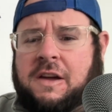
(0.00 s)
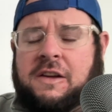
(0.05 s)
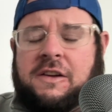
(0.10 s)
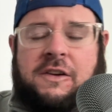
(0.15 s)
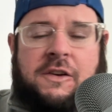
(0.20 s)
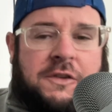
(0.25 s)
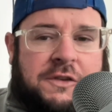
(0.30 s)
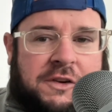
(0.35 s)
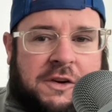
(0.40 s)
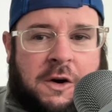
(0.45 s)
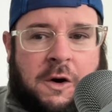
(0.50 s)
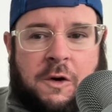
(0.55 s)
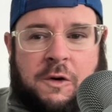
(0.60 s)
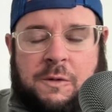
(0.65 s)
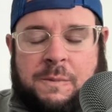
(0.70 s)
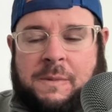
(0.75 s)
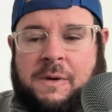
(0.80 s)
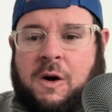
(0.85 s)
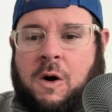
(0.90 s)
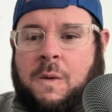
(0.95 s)
huge
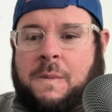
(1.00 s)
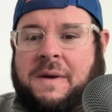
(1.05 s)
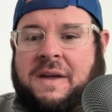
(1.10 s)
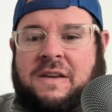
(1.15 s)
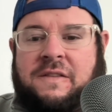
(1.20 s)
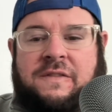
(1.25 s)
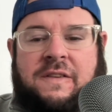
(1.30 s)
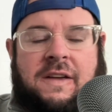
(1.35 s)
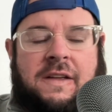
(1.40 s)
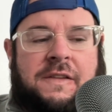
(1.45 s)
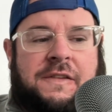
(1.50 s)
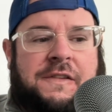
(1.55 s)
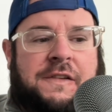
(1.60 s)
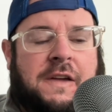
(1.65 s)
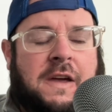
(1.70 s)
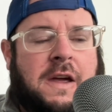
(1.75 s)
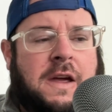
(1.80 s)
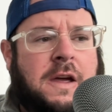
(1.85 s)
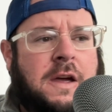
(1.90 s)
co-main events.